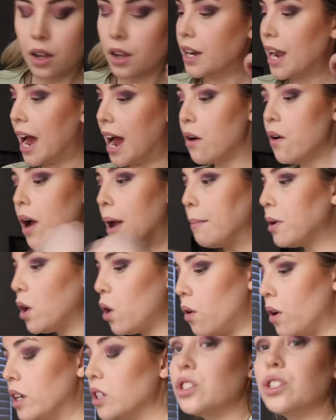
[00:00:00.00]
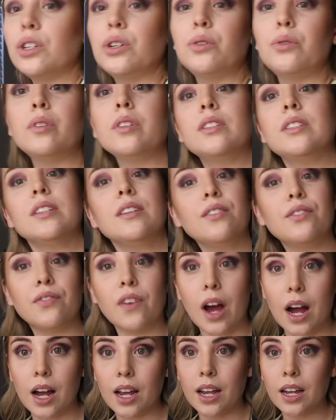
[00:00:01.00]
Now I'm going to
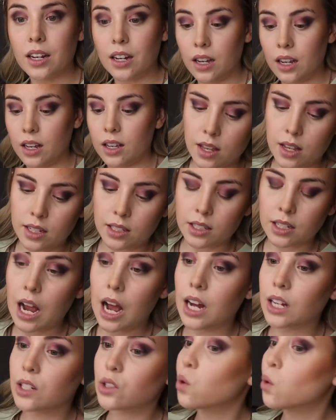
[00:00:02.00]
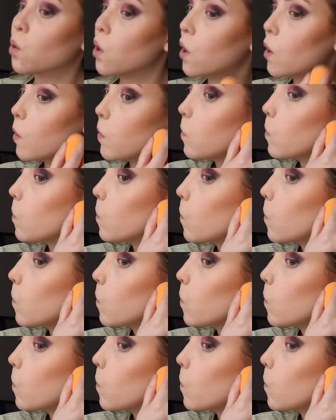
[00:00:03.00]
define this contour.